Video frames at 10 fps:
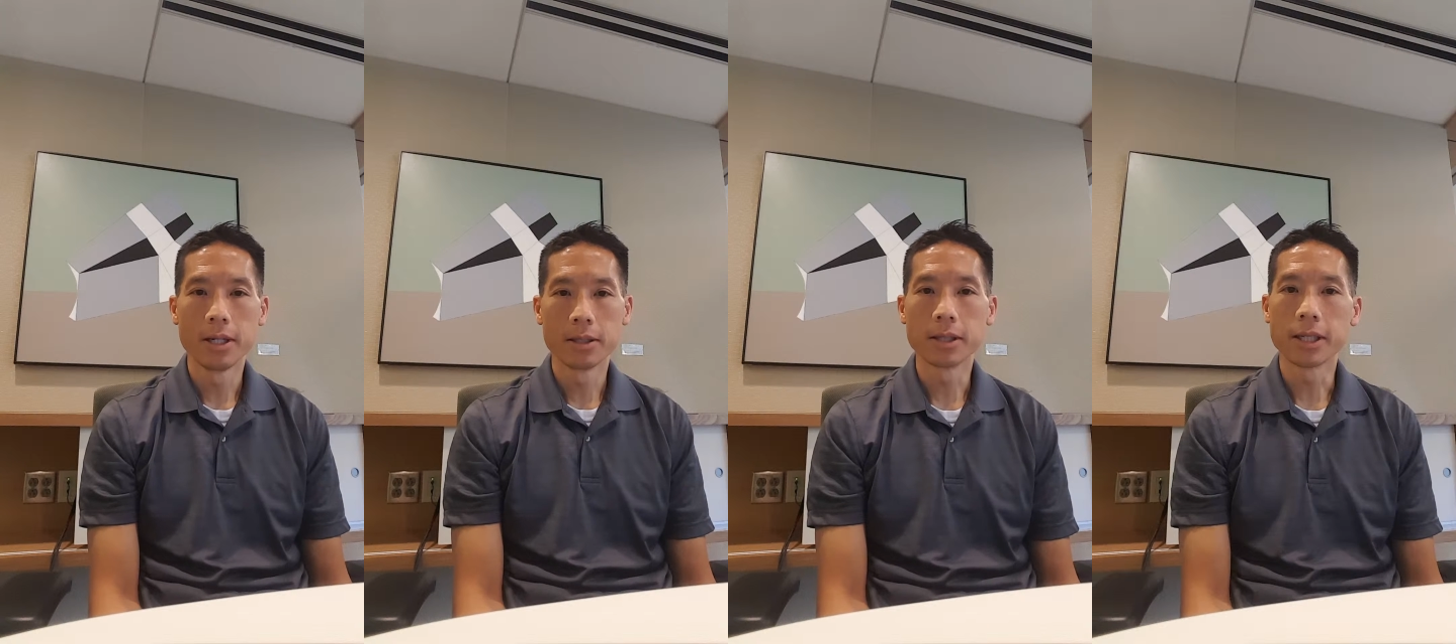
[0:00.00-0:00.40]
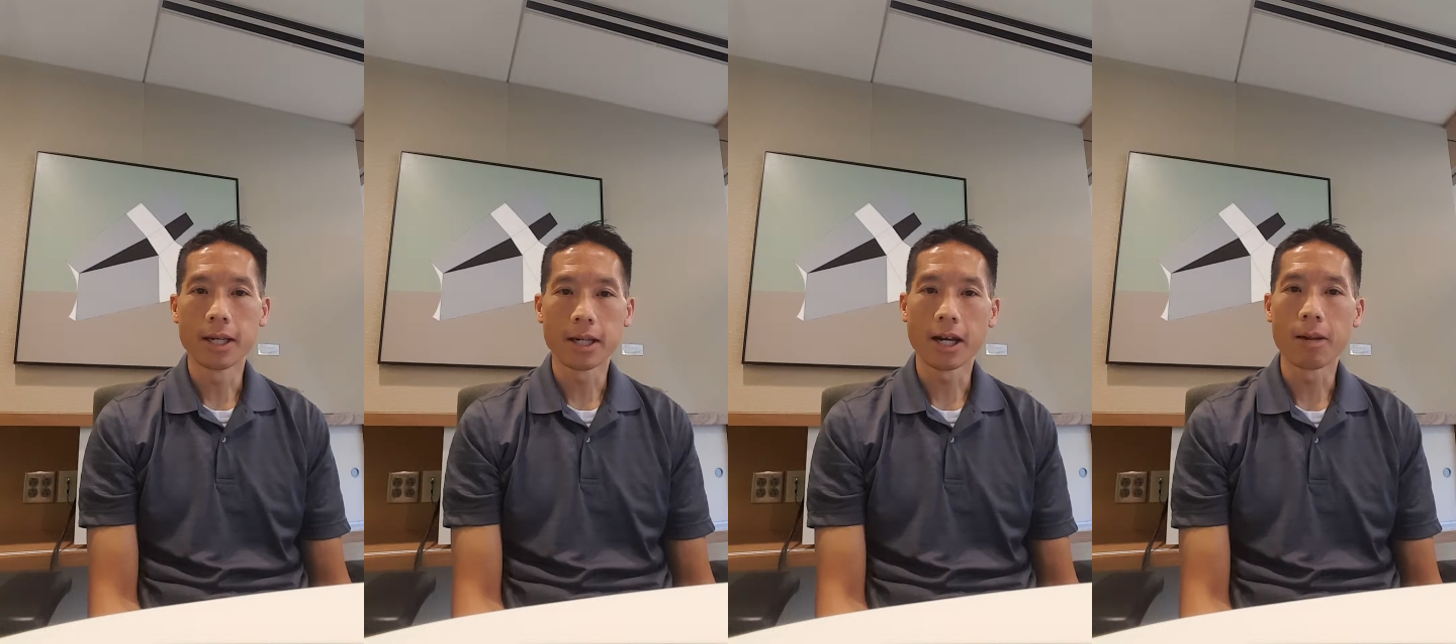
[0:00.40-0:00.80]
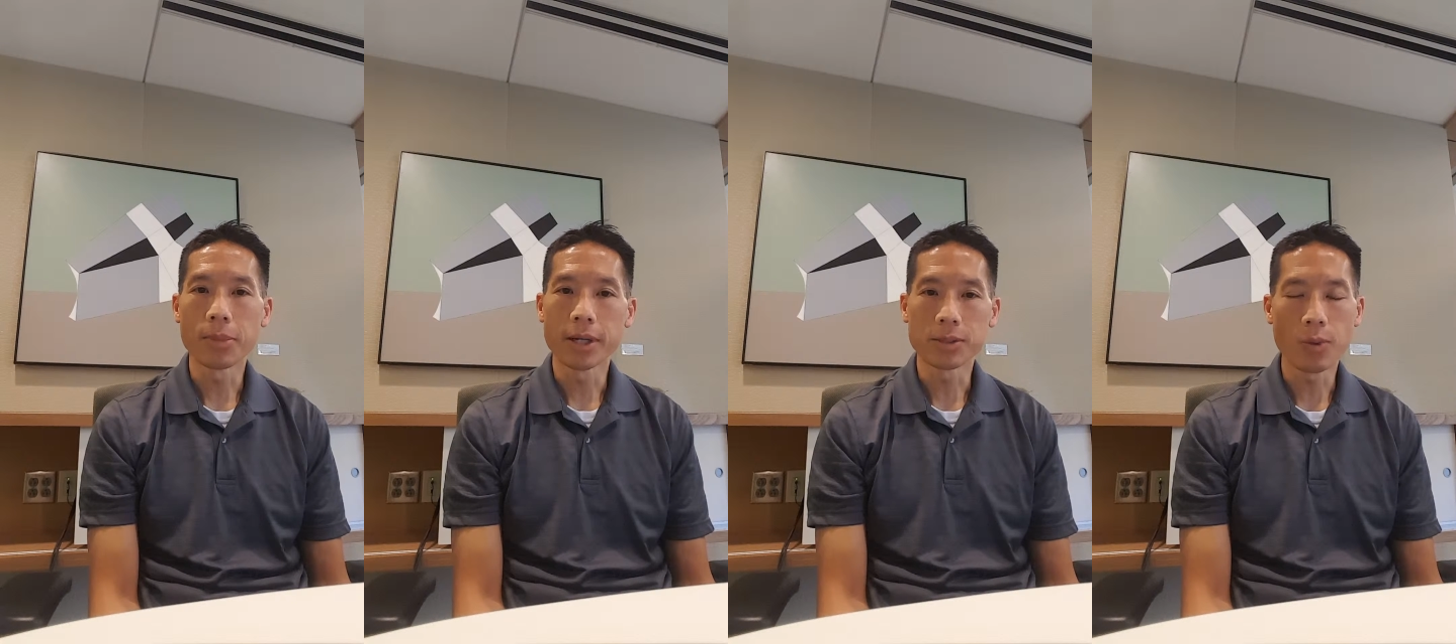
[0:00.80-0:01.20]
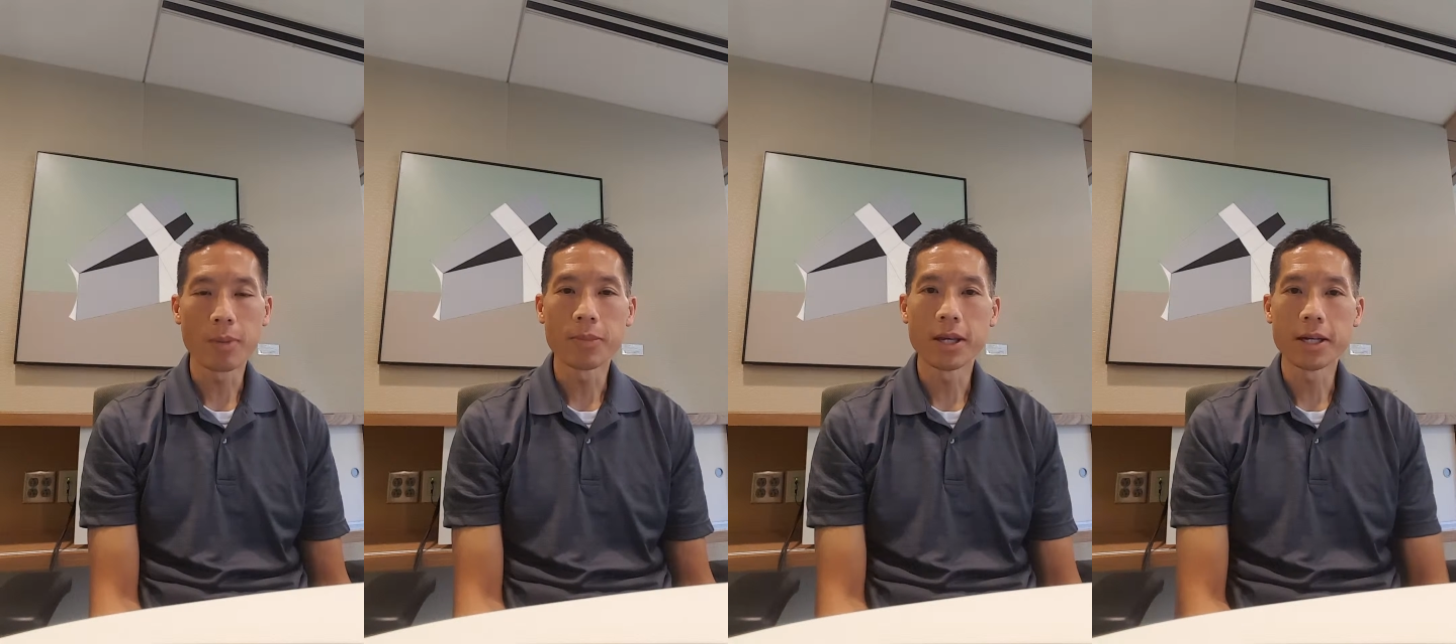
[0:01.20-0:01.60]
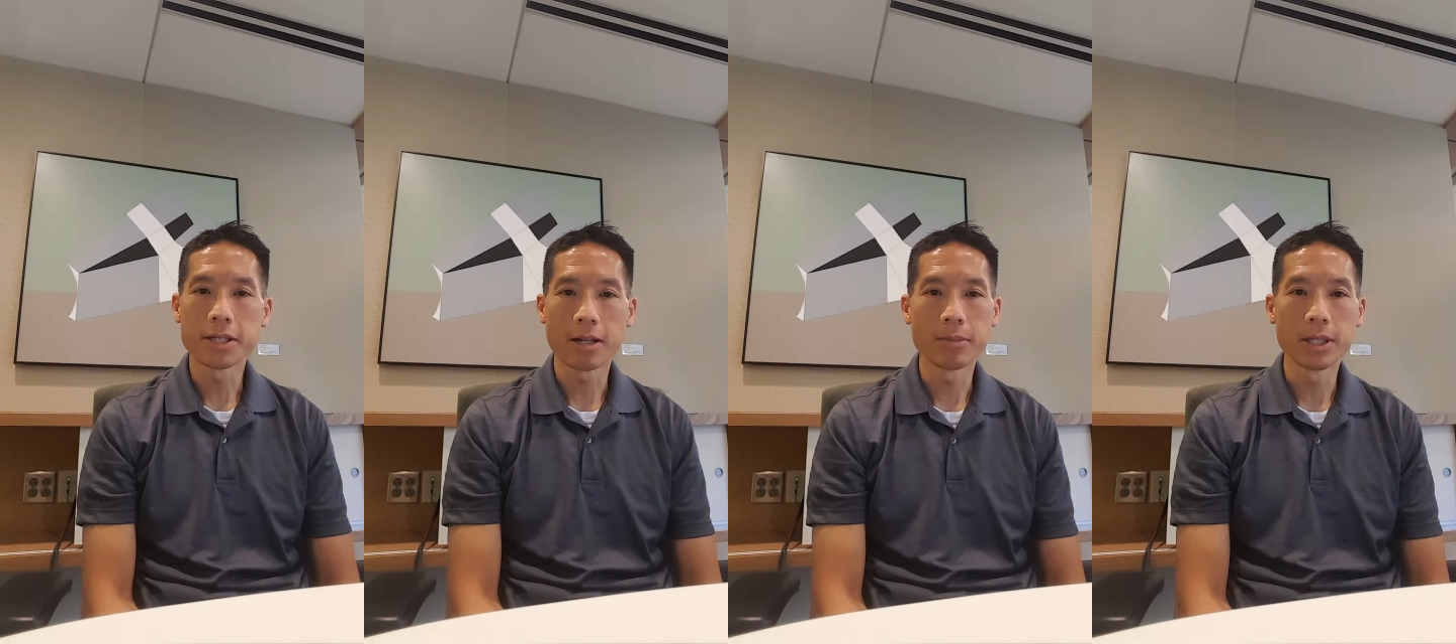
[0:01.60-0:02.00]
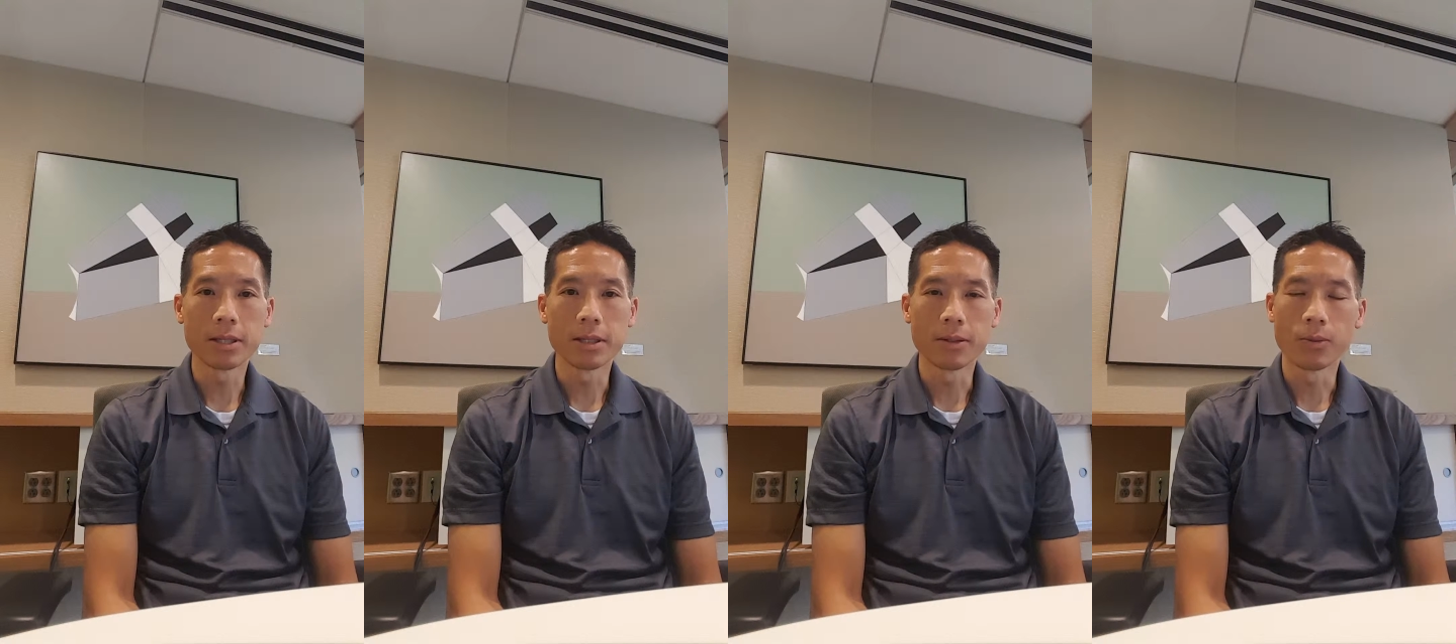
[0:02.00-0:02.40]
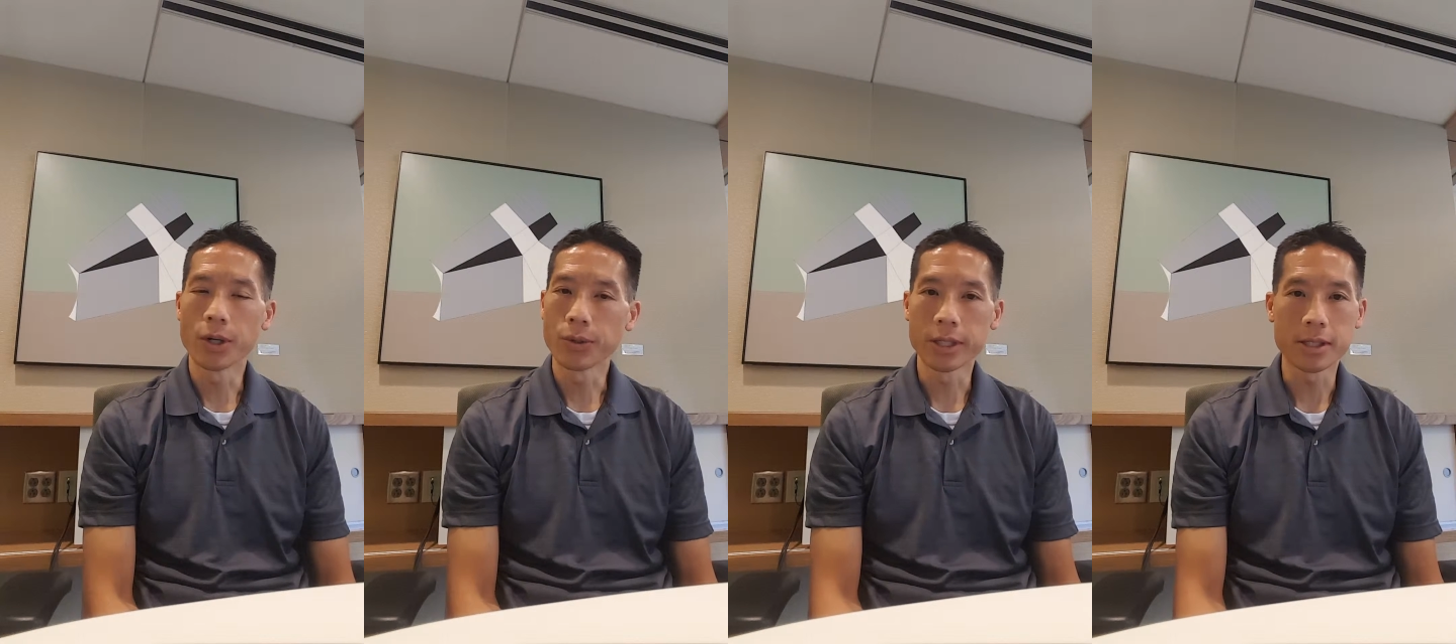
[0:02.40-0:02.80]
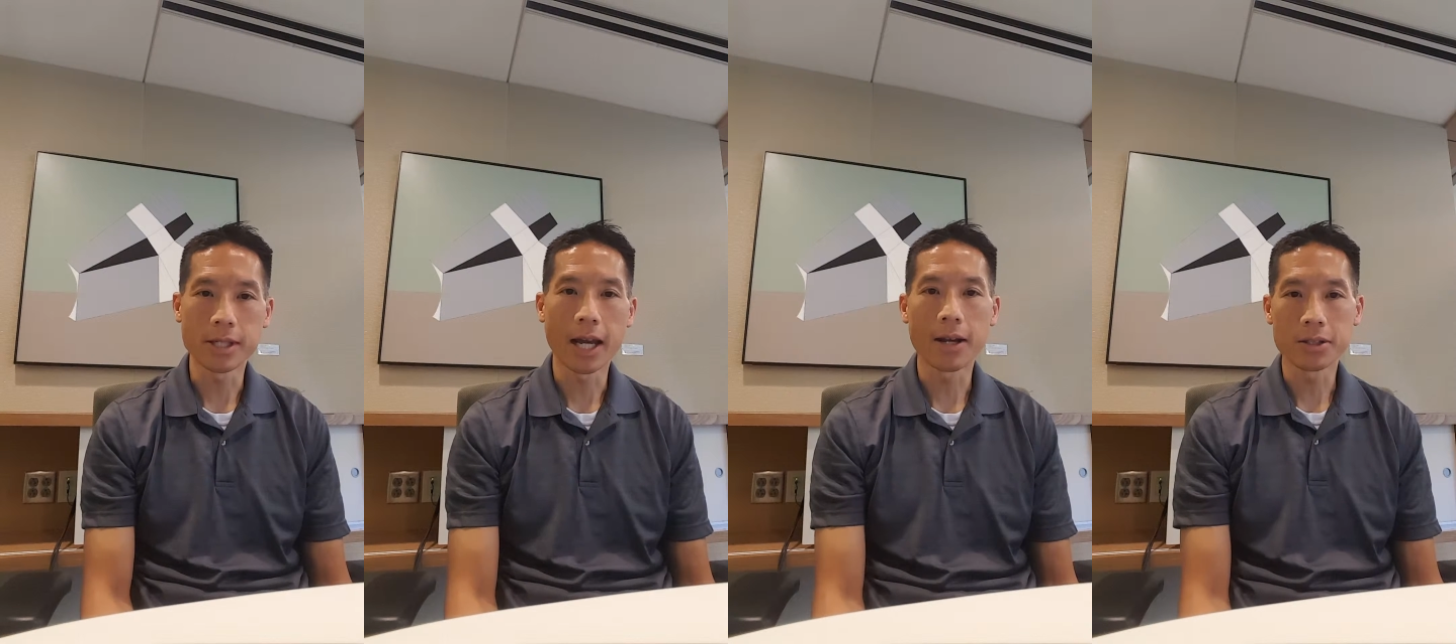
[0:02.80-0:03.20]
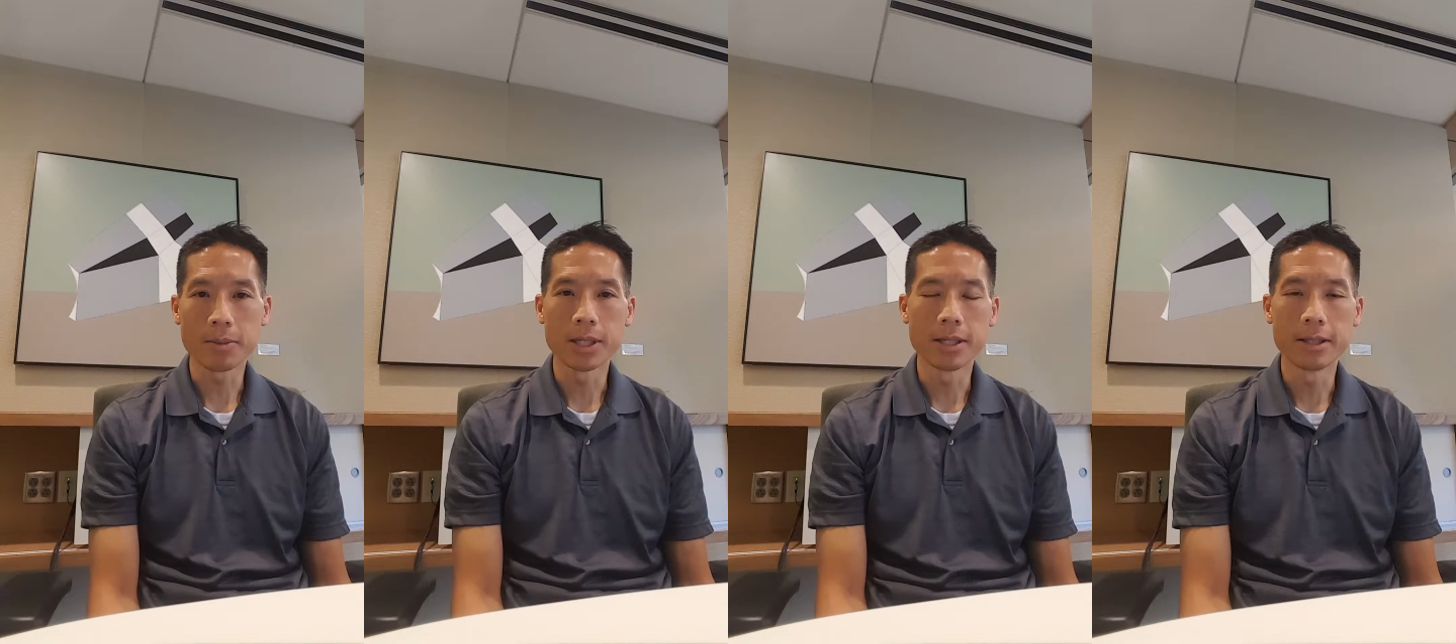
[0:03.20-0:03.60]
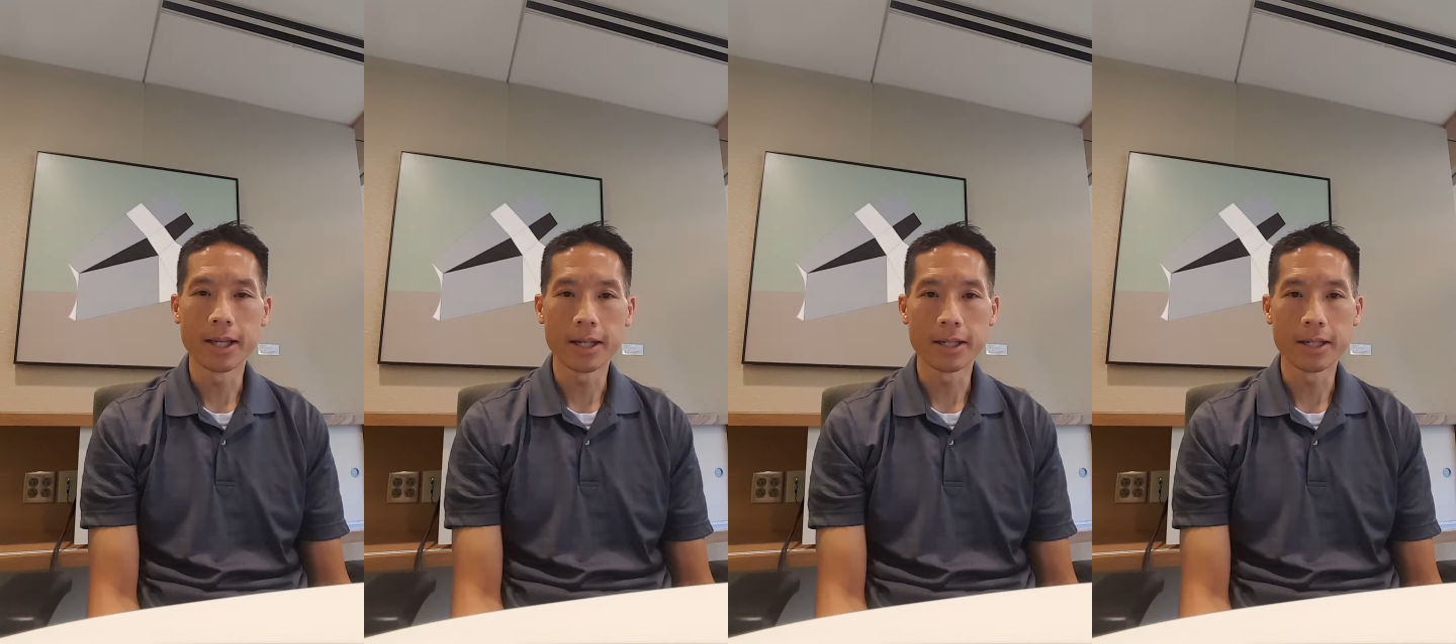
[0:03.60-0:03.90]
looking at a complex web page, I'd be wondering just how somebody did that,